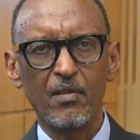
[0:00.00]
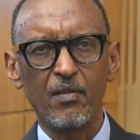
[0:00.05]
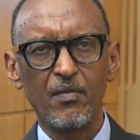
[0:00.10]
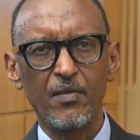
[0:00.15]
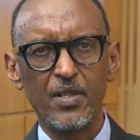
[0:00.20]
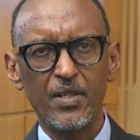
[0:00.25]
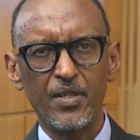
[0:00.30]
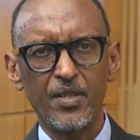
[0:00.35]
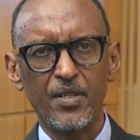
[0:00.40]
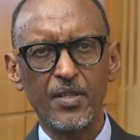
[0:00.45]

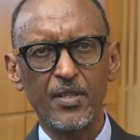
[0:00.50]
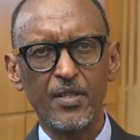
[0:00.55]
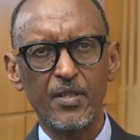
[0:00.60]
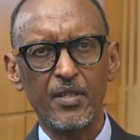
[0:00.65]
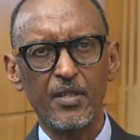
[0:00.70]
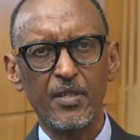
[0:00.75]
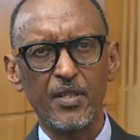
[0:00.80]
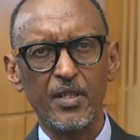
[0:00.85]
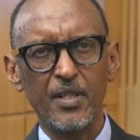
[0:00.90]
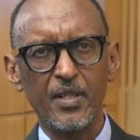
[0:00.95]

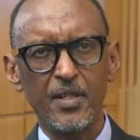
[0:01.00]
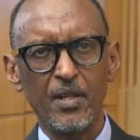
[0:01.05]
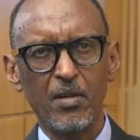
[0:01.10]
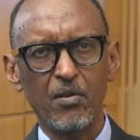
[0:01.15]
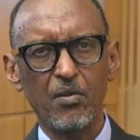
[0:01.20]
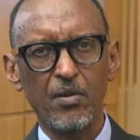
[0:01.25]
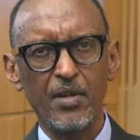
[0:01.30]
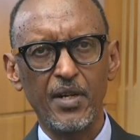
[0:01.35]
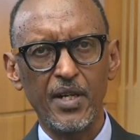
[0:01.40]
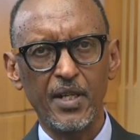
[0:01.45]
This
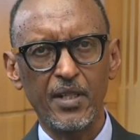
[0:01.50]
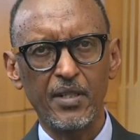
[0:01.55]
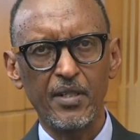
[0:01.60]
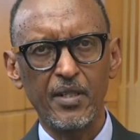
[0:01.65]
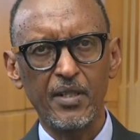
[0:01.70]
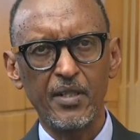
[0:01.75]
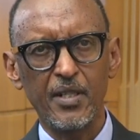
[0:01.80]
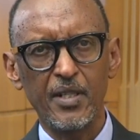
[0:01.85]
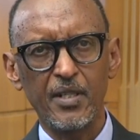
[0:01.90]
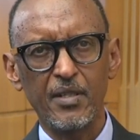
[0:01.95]

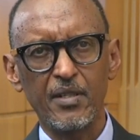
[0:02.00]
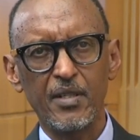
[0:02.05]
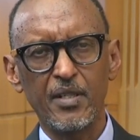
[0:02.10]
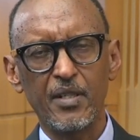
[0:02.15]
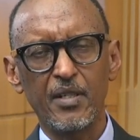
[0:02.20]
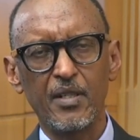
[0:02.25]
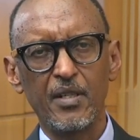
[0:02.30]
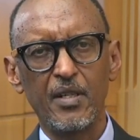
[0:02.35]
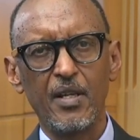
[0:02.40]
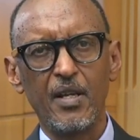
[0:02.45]

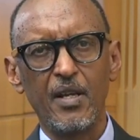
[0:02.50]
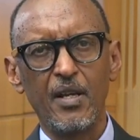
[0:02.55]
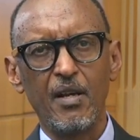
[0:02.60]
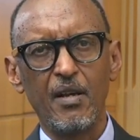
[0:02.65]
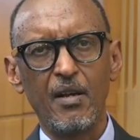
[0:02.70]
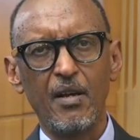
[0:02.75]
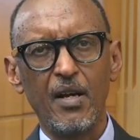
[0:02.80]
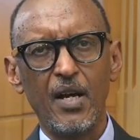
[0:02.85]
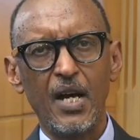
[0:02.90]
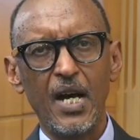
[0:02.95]
interconnectedness
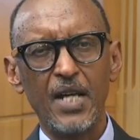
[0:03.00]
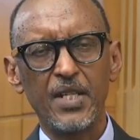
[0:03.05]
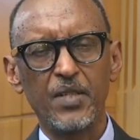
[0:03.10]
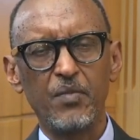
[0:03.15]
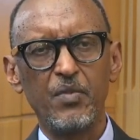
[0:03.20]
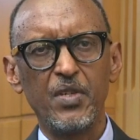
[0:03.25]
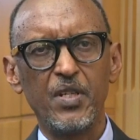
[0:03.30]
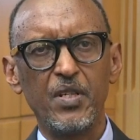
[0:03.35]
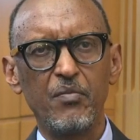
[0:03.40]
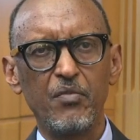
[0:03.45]
has
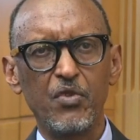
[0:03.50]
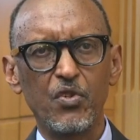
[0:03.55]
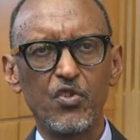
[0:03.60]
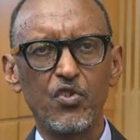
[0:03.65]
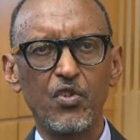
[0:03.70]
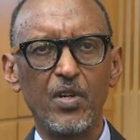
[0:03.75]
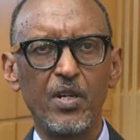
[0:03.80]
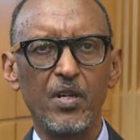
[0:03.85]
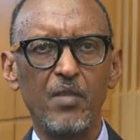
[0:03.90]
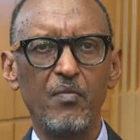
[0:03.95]
been
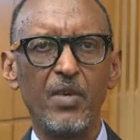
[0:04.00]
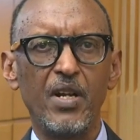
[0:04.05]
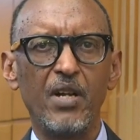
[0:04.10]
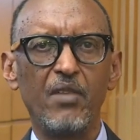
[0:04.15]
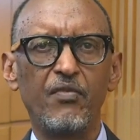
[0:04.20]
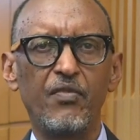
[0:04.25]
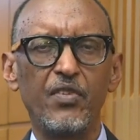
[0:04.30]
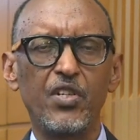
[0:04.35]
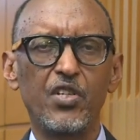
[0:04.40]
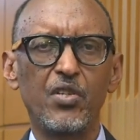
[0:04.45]
mutually
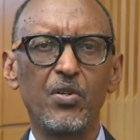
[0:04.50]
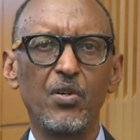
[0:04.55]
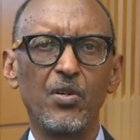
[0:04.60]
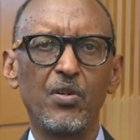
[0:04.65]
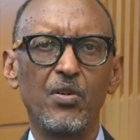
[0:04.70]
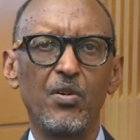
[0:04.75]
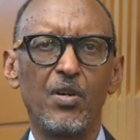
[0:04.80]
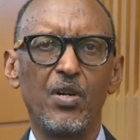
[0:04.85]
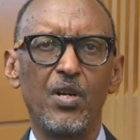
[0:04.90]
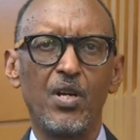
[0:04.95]

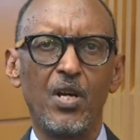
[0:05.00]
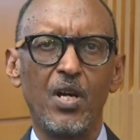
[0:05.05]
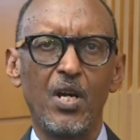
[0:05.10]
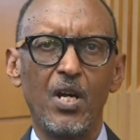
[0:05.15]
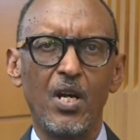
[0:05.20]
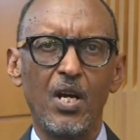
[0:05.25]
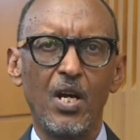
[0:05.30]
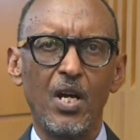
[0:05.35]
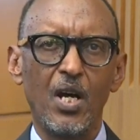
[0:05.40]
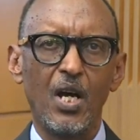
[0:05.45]
beneficial,
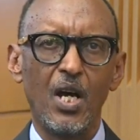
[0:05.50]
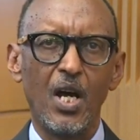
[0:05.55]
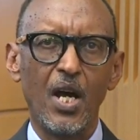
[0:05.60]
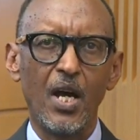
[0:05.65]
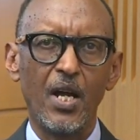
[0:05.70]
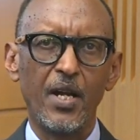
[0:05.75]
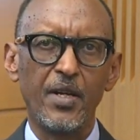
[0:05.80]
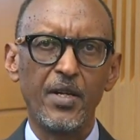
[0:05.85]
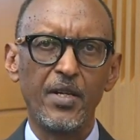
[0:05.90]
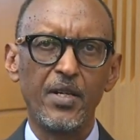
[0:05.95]

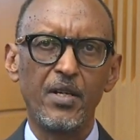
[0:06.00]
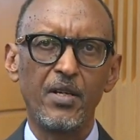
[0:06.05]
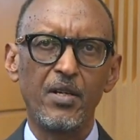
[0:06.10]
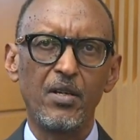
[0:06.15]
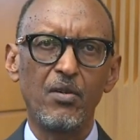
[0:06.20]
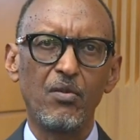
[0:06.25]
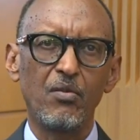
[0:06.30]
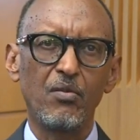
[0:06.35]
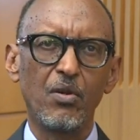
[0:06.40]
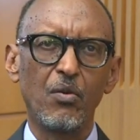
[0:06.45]
and
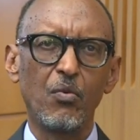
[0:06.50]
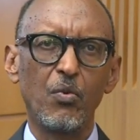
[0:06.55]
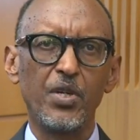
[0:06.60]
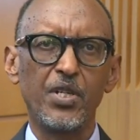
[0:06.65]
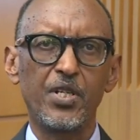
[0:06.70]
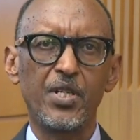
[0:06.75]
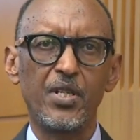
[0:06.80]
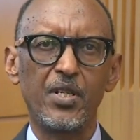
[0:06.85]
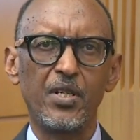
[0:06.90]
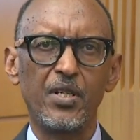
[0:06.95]
we
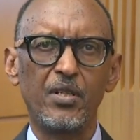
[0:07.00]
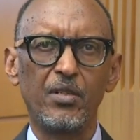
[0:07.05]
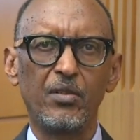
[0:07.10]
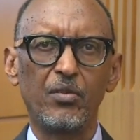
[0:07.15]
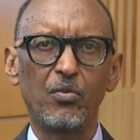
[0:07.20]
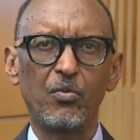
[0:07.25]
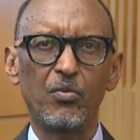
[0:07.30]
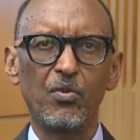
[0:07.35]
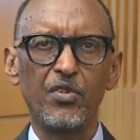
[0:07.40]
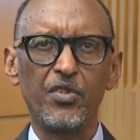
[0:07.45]
wish
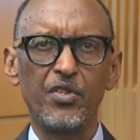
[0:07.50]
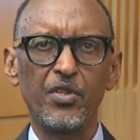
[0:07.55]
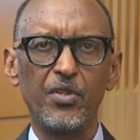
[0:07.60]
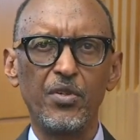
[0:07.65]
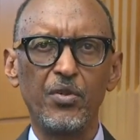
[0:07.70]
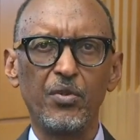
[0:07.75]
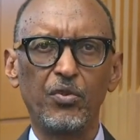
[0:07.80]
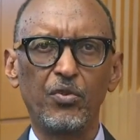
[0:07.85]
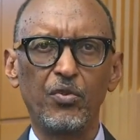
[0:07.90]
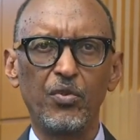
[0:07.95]
to
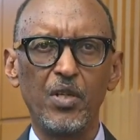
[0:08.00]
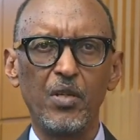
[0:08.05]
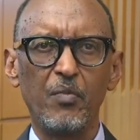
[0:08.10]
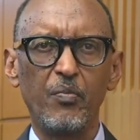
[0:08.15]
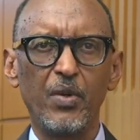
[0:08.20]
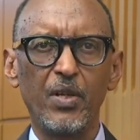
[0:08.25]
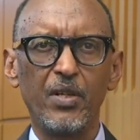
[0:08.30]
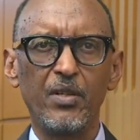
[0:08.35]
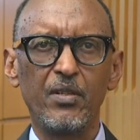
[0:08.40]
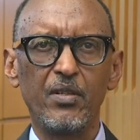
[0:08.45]
continue to
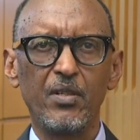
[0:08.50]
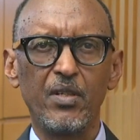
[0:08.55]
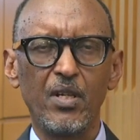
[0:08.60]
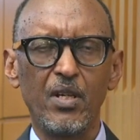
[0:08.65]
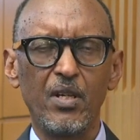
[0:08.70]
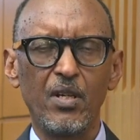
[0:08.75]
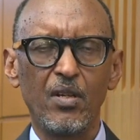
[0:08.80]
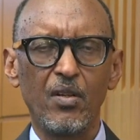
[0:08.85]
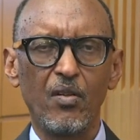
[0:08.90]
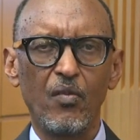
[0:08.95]
deepen
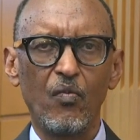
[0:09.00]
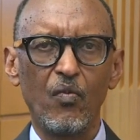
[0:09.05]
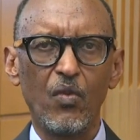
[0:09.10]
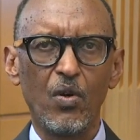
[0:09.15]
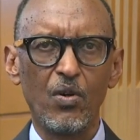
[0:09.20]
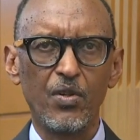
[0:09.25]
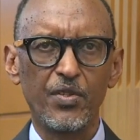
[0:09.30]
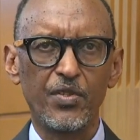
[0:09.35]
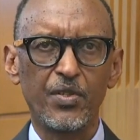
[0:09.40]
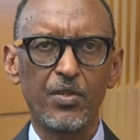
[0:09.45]

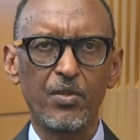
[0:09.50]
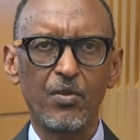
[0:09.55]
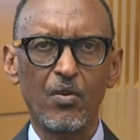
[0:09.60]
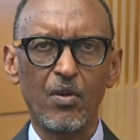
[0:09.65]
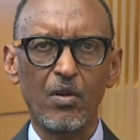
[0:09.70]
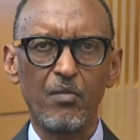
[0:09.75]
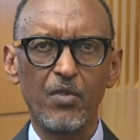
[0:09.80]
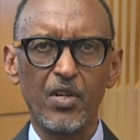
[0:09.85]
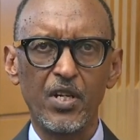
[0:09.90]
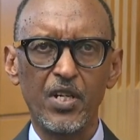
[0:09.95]
those
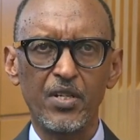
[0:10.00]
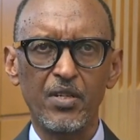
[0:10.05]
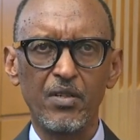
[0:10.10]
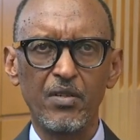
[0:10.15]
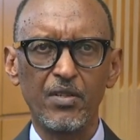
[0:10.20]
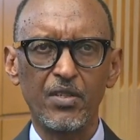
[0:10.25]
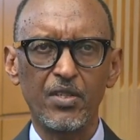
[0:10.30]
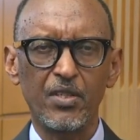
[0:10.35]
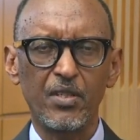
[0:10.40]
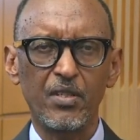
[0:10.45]

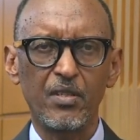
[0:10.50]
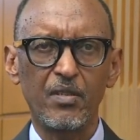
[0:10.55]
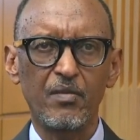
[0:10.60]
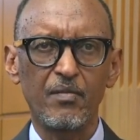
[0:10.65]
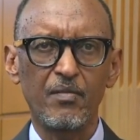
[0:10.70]
collaborations.